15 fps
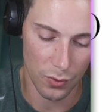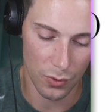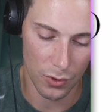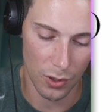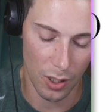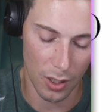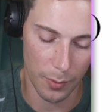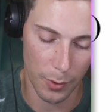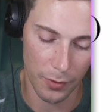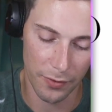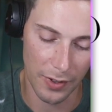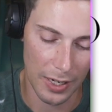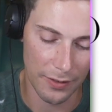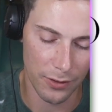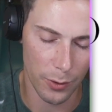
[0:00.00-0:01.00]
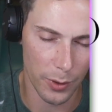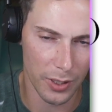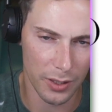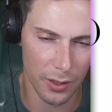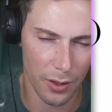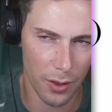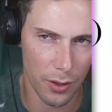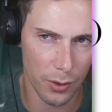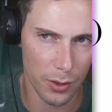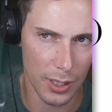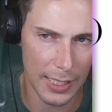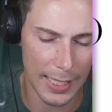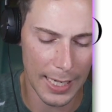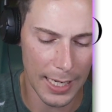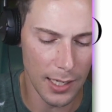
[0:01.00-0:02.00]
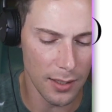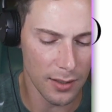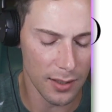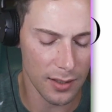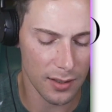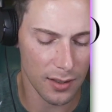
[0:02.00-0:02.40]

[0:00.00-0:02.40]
talk about five going to 38. It